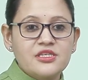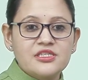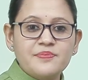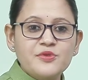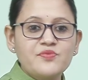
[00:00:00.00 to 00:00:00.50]

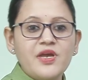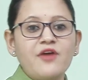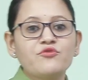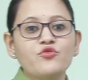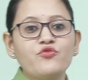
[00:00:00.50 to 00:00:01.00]
Suppose we
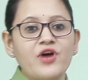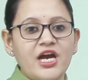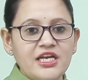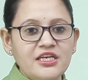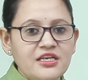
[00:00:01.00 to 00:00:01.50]
have to
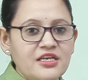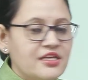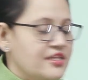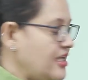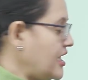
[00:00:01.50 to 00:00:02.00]
find
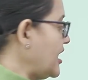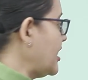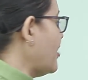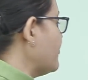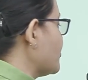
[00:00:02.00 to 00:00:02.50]
the
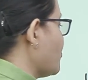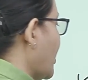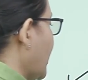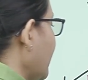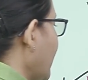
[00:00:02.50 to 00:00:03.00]
area of
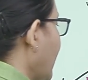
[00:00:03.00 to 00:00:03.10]
square